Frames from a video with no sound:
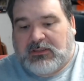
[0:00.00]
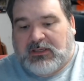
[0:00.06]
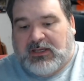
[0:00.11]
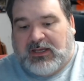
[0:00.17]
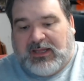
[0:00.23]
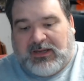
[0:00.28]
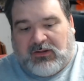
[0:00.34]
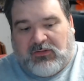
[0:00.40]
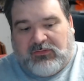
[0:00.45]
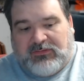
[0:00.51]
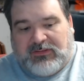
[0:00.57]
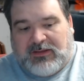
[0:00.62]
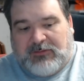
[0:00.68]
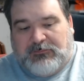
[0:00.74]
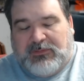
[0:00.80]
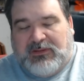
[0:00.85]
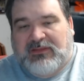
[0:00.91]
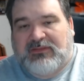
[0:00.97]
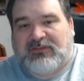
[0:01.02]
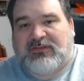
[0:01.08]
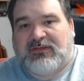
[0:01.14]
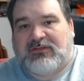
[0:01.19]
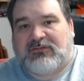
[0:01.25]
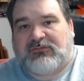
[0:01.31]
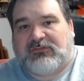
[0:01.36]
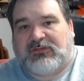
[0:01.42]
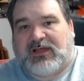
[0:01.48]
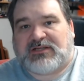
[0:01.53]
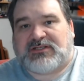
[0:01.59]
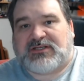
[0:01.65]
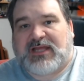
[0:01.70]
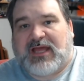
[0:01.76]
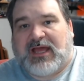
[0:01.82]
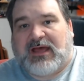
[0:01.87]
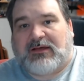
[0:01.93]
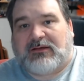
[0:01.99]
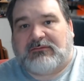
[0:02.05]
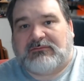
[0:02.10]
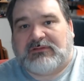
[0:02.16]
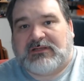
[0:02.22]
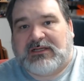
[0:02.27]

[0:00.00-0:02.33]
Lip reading: I had all the NPCs fleshed out,